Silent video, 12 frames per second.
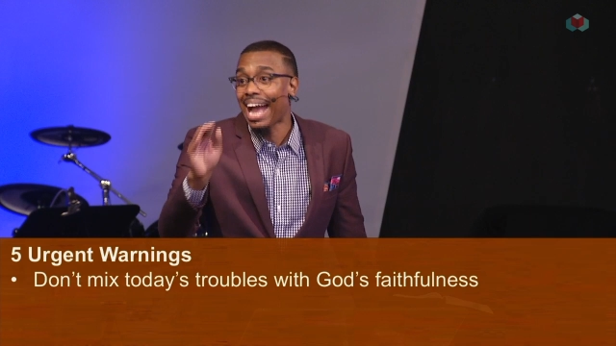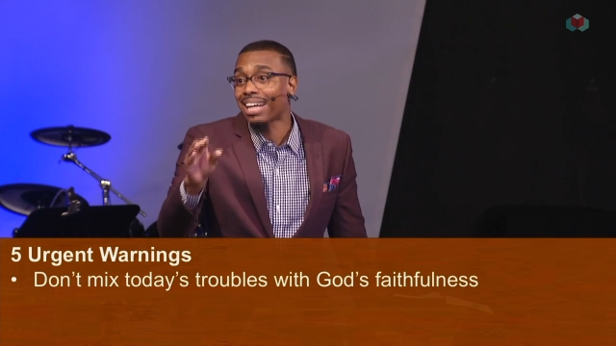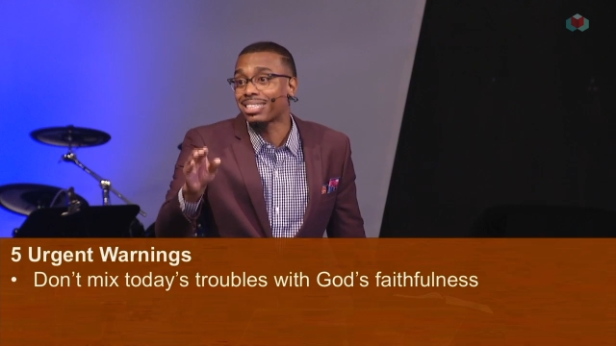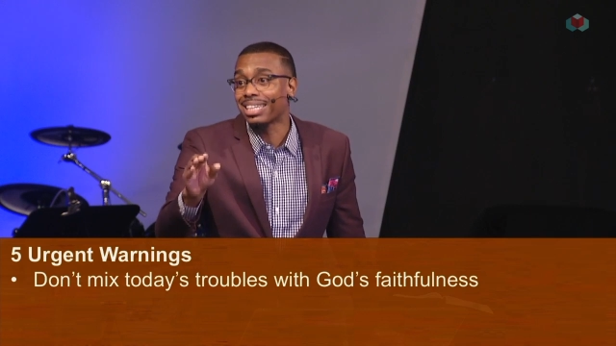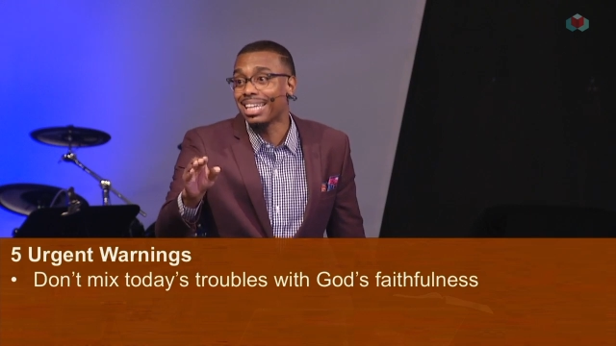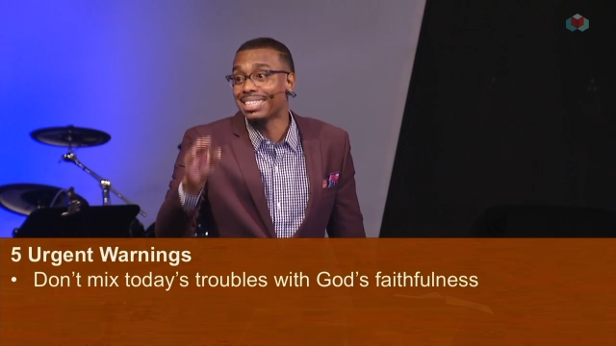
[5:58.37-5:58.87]

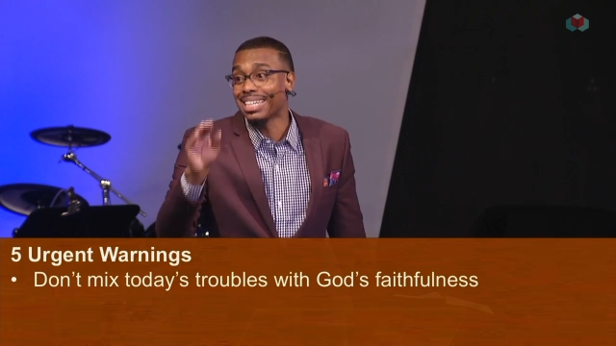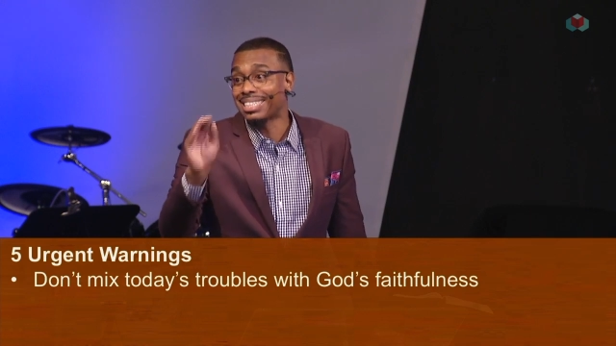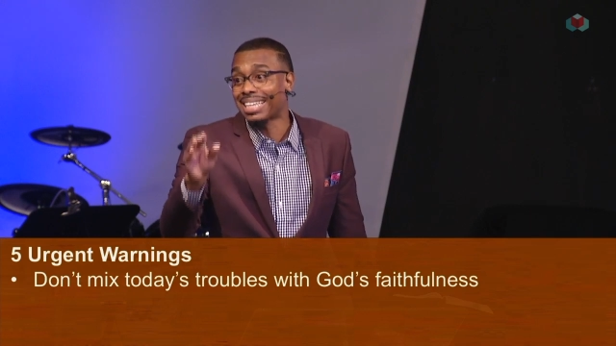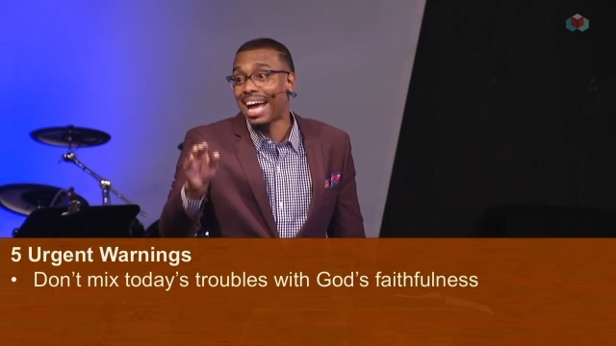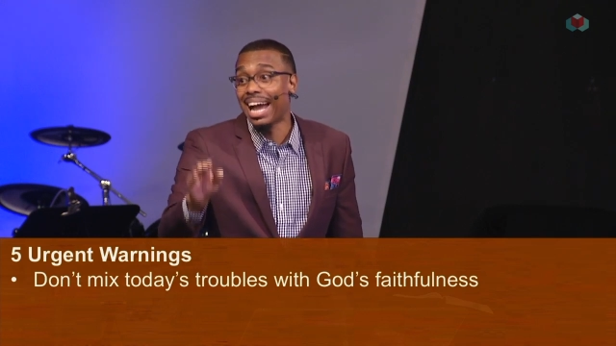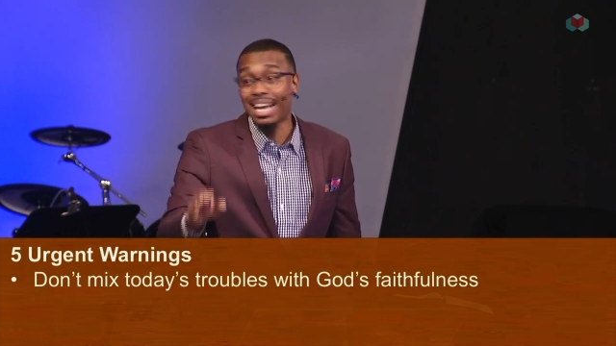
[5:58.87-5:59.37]
actually is a
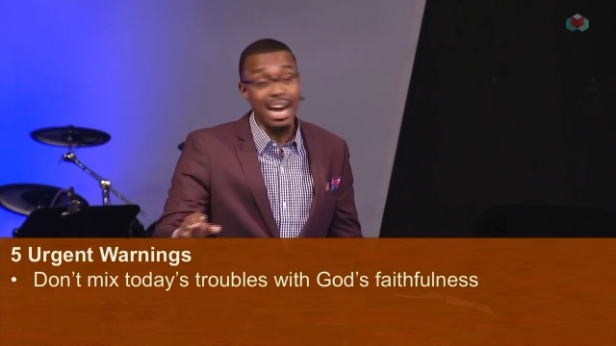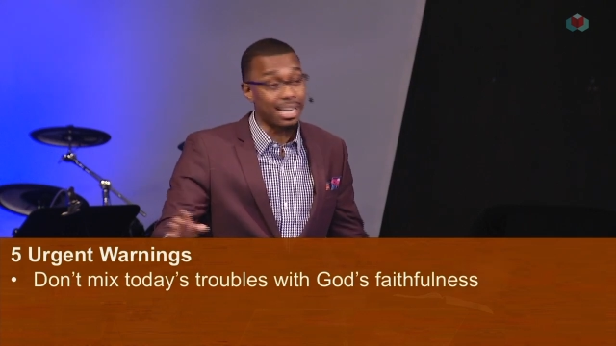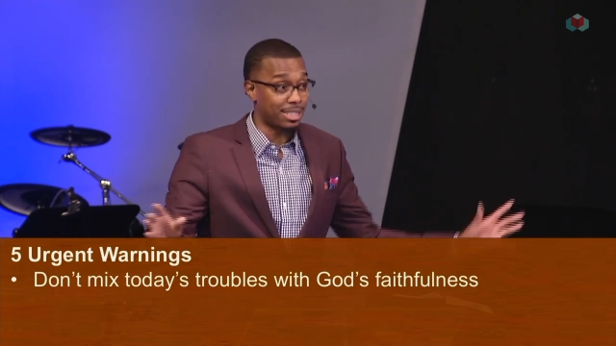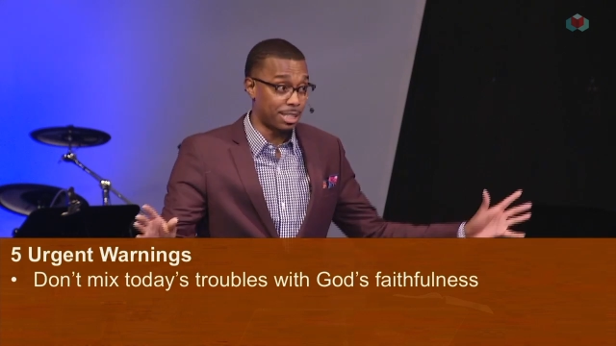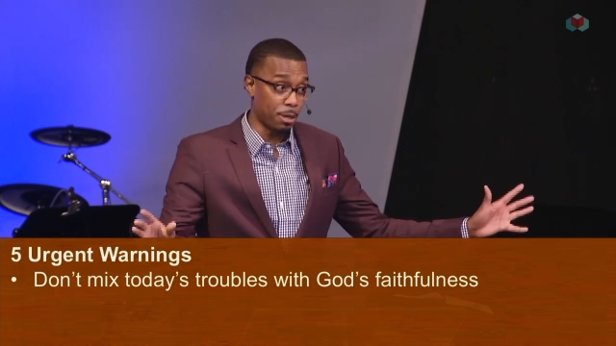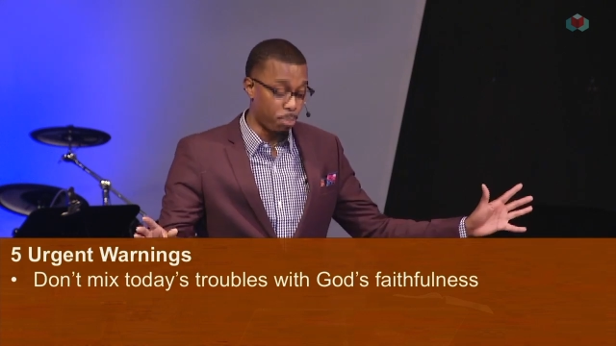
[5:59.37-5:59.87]
sign
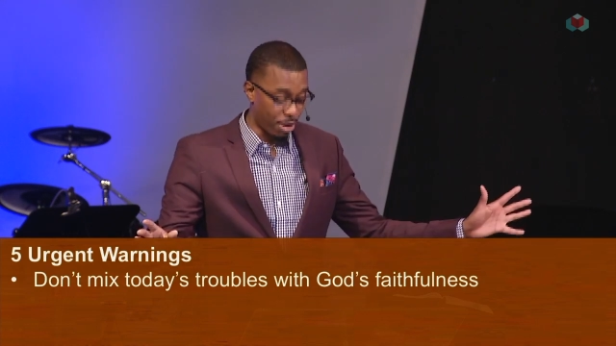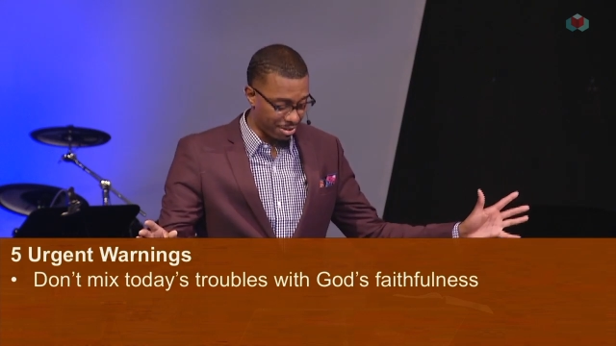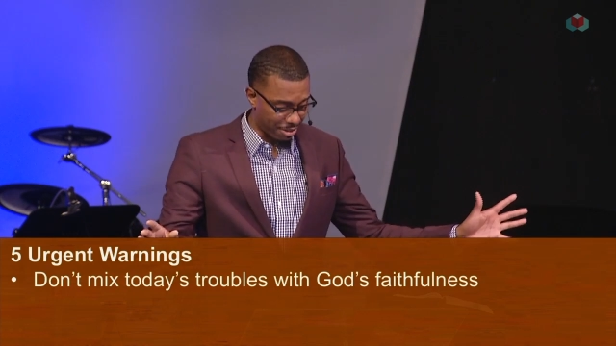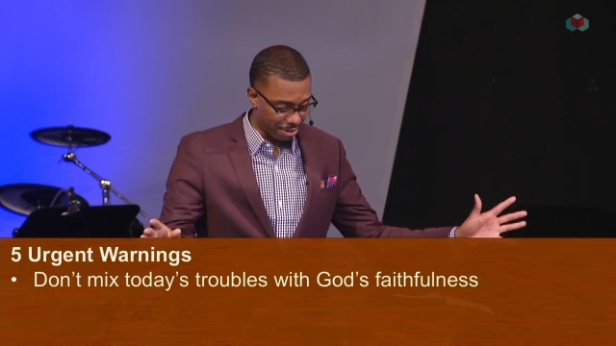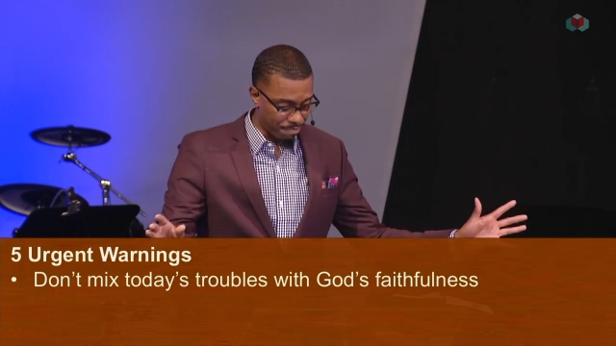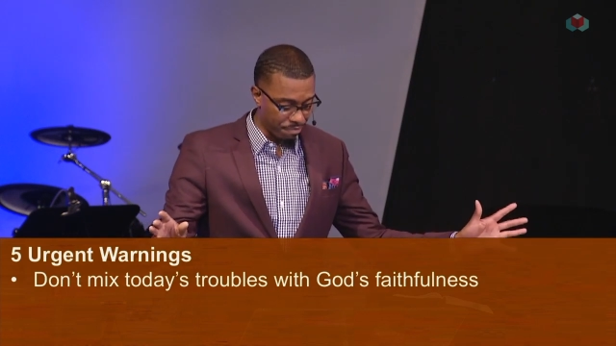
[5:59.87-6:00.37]
God is still
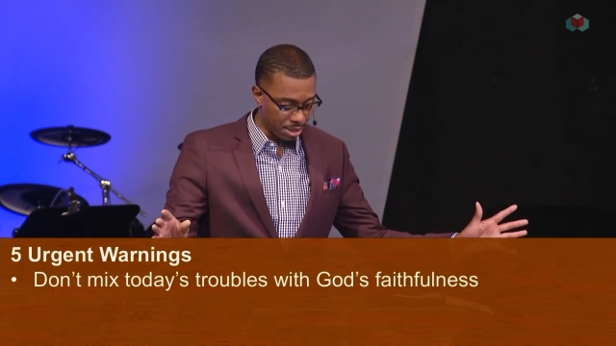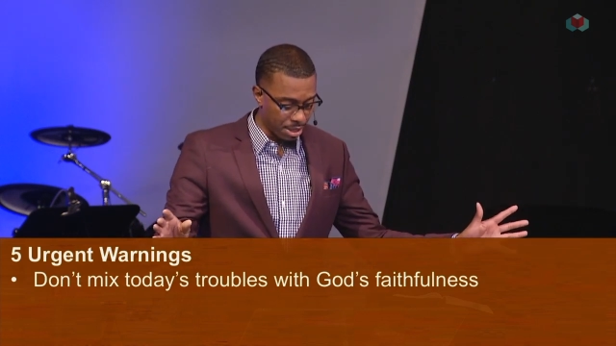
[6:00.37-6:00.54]
present.